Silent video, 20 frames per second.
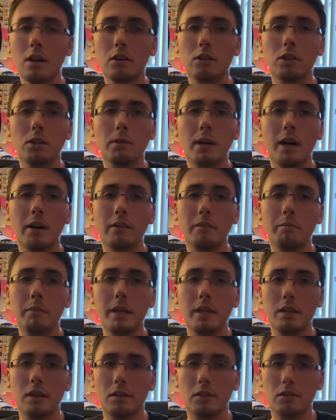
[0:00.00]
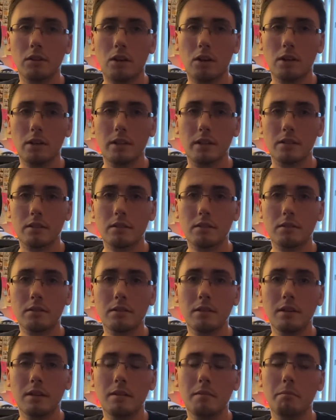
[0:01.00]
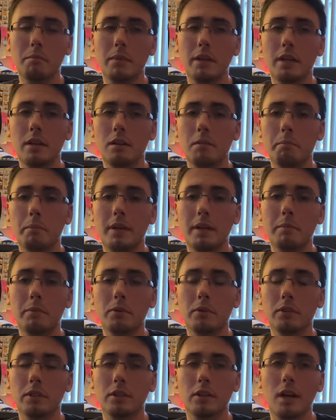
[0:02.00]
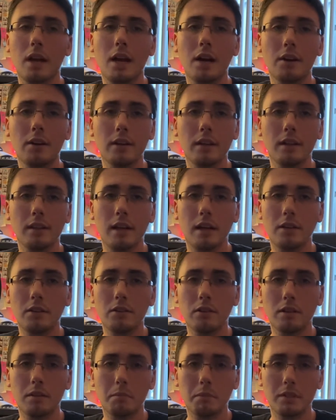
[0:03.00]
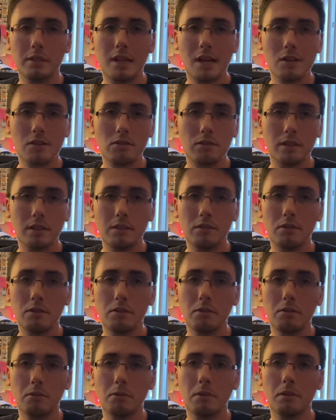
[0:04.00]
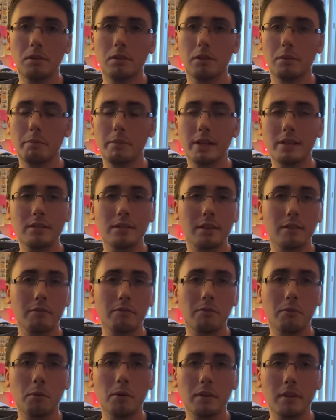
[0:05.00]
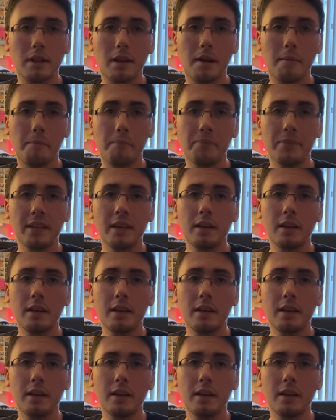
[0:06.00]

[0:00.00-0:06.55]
Go out and meet other artists. Meet people in your area that you can potentially do their mixing for them